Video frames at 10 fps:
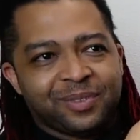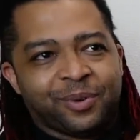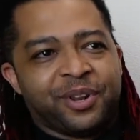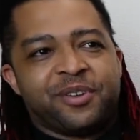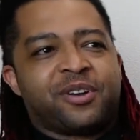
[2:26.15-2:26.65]

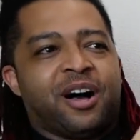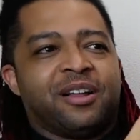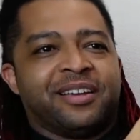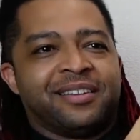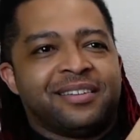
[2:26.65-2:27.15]
What do you call
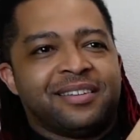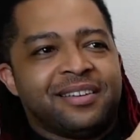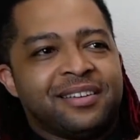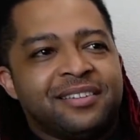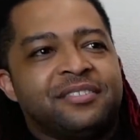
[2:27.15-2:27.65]
it?
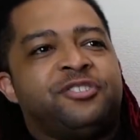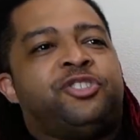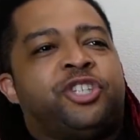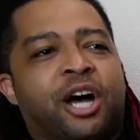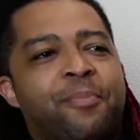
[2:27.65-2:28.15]

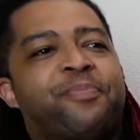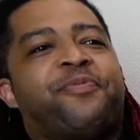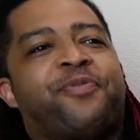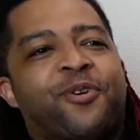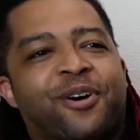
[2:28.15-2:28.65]
Jump
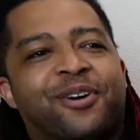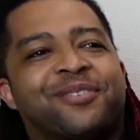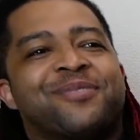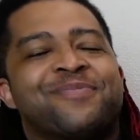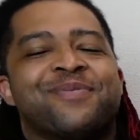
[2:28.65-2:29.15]
Force. Jump
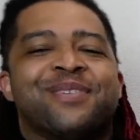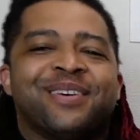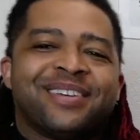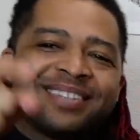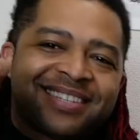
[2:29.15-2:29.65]
Force.
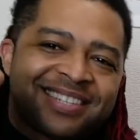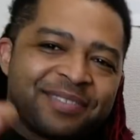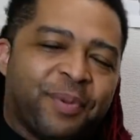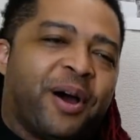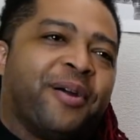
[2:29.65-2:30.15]

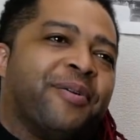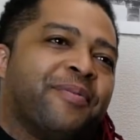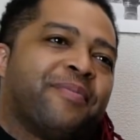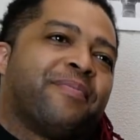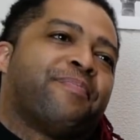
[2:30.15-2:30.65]
Smart.
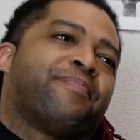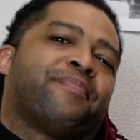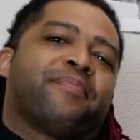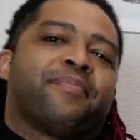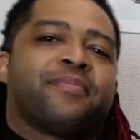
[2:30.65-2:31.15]

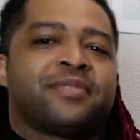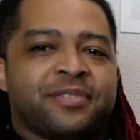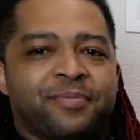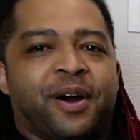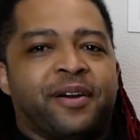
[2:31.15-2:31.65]

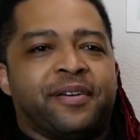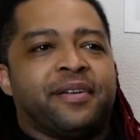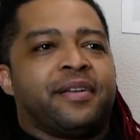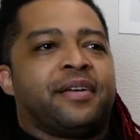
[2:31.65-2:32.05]
Smart. Oh!